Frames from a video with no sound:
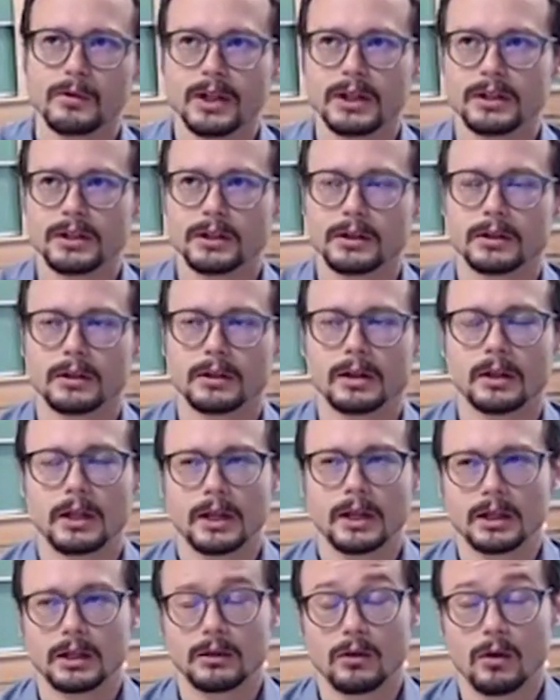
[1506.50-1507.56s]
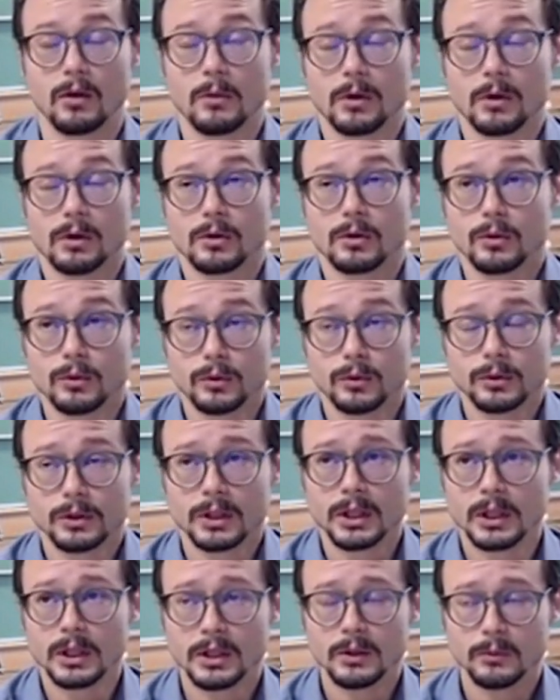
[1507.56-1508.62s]
something greater, like
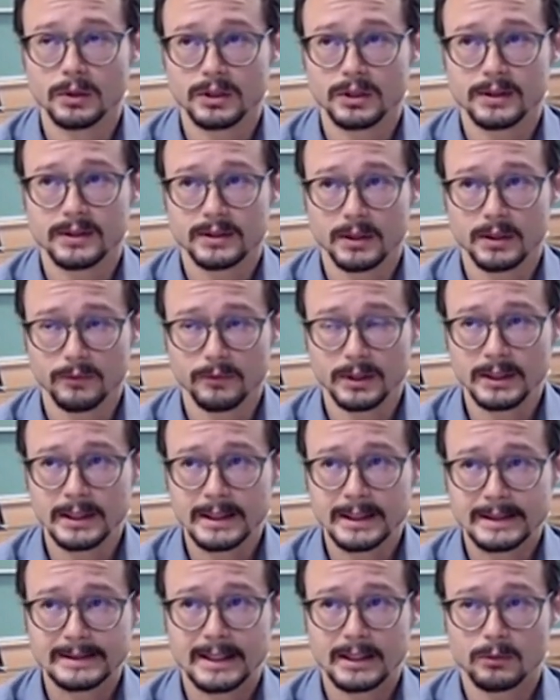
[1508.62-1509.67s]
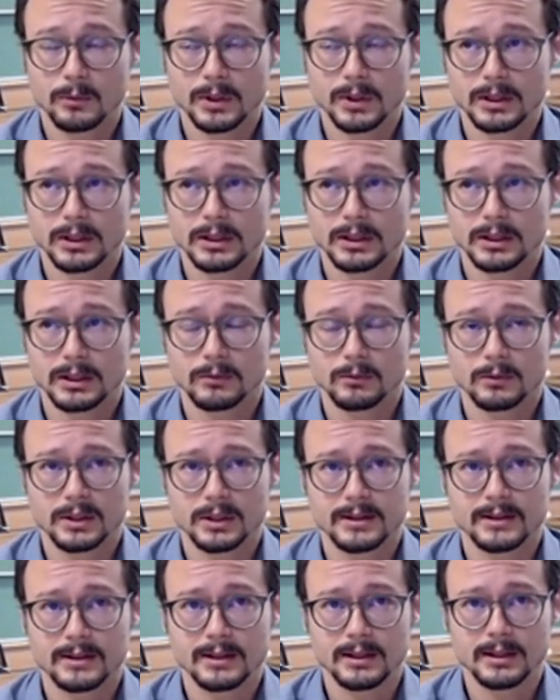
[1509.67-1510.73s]
common good, which is something that
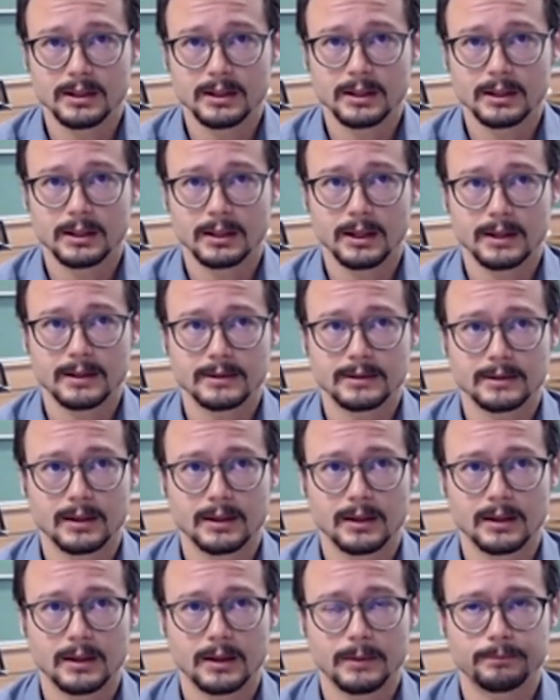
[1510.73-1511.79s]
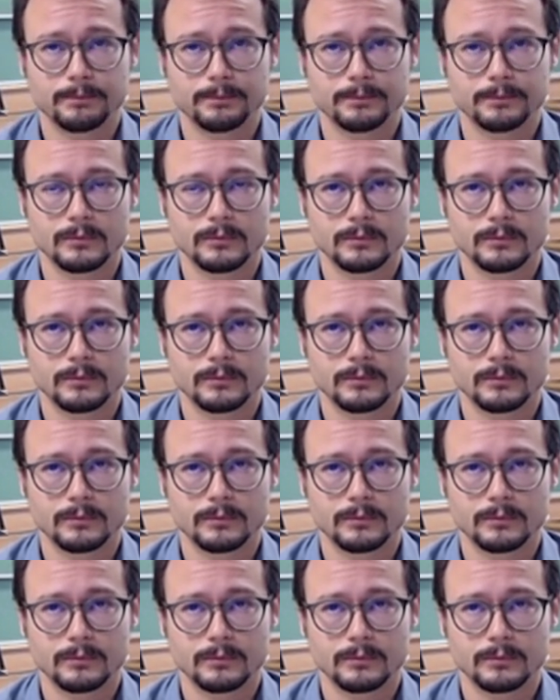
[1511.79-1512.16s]
we see as